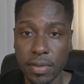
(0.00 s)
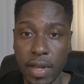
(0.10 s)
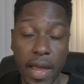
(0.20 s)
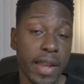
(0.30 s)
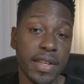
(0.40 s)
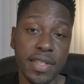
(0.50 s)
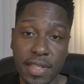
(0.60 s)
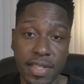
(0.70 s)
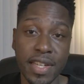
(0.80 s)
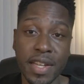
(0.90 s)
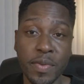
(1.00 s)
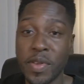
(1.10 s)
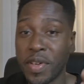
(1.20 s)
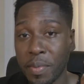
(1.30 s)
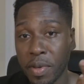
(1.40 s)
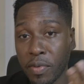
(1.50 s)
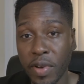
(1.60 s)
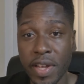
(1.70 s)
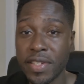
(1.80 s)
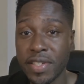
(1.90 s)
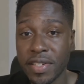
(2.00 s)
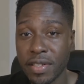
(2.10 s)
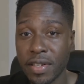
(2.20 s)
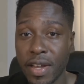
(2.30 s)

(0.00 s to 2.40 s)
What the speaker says: And this is a city where you could be rich